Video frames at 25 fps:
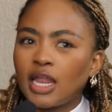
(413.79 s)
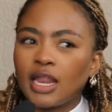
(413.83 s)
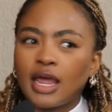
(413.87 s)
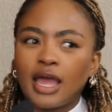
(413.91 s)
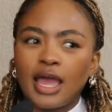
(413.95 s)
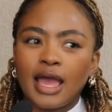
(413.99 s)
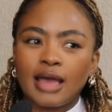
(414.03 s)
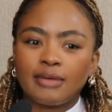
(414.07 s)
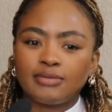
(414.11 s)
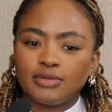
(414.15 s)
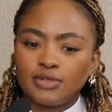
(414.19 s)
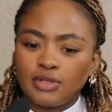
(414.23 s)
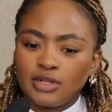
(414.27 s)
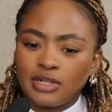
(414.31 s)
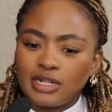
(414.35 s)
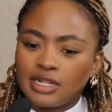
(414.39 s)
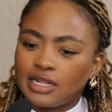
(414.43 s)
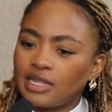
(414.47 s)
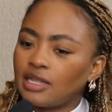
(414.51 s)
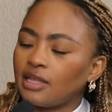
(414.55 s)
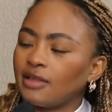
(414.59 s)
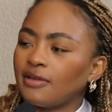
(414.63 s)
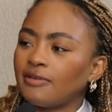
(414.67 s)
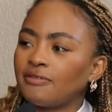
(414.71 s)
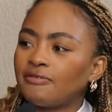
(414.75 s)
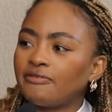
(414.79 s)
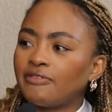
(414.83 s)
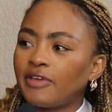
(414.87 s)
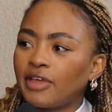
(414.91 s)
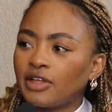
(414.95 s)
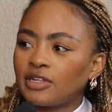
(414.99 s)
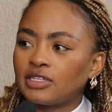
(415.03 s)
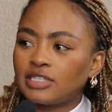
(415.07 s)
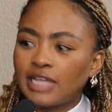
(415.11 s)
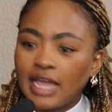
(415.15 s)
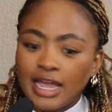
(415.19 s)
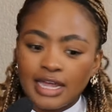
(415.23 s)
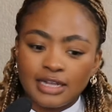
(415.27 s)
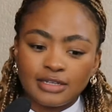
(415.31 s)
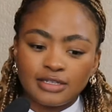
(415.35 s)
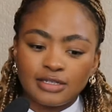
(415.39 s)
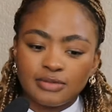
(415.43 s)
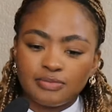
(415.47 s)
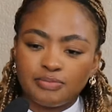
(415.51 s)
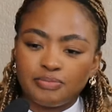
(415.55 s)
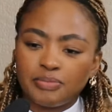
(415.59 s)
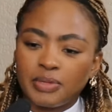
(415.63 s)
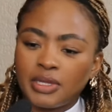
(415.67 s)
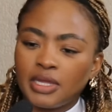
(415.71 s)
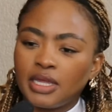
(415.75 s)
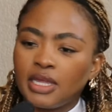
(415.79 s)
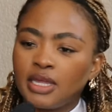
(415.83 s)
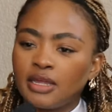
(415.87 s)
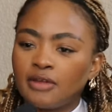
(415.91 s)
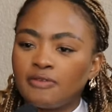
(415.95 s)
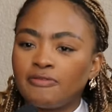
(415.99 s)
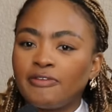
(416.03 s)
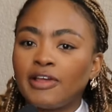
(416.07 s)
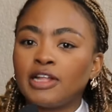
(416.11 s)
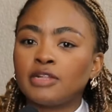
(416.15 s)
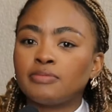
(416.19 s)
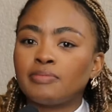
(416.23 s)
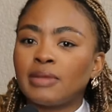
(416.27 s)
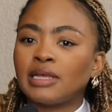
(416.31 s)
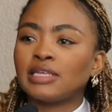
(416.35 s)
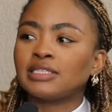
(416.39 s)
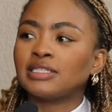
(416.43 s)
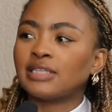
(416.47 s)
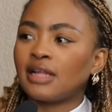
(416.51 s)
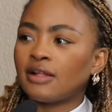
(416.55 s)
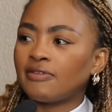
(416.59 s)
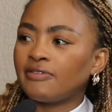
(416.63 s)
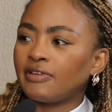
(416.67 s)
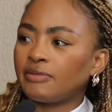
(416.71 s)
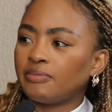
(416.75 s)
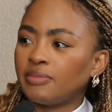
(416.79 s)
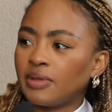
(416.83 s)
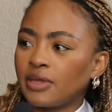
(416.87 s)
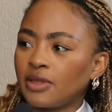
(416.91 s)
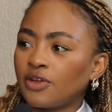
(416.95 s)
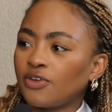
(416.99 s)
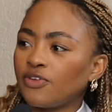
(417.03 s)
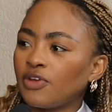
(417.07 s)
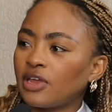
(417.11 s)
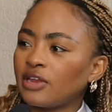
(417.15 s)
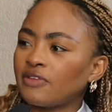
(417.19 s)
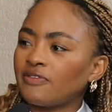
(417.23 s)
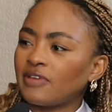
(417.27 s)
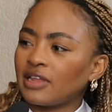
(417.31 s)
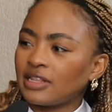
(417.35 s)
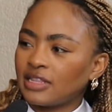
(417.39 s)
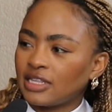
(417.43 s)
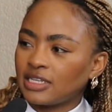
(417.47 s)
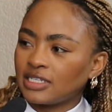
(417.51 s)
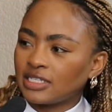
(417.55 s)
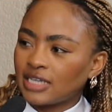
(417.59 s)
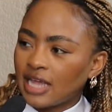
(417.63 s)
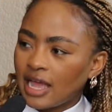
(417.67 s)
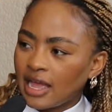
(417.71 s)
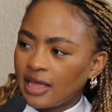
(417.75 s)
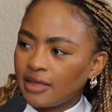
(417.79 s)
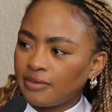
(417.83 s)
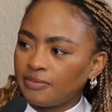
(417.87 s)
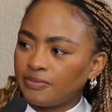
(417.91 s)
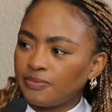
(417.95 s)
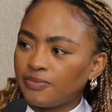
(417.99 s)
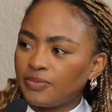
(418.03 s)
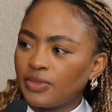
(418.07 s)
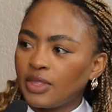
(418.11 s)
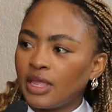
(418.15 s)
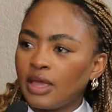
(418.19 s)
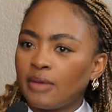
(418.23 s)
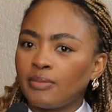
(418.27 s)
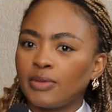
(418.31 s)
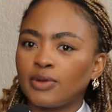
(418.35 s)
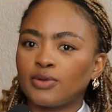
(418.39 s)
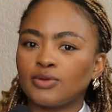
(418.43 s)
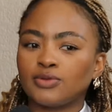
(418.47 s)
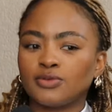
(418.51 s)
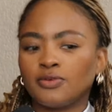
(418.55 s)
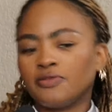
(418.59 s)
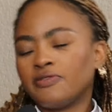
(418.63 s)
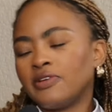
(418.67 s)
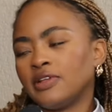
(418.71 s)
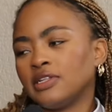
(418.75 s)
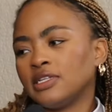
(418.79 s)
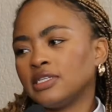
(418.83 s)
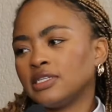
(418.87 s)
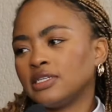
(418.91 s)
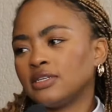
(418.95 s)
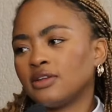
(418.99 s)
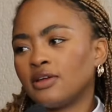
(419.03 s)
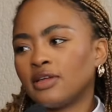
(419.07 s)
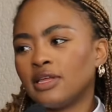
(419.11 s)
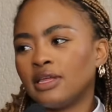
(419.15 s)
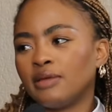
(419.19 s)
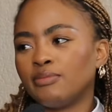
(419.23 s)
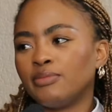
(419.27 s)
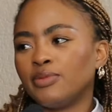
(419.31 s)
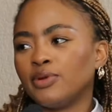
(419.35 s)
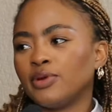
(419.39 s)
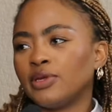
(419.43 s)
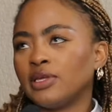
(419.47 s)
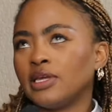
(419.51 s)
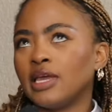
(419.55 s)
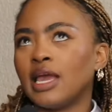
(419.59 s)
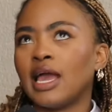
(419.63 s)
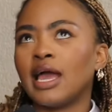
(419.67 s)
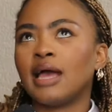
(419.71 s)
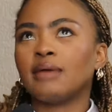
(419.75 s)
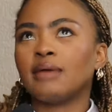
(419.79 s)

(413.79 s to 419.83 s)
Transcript: And I absolutely failed at being, mm. failed myself at being a creative at the time, yeah. but also failed as an employee.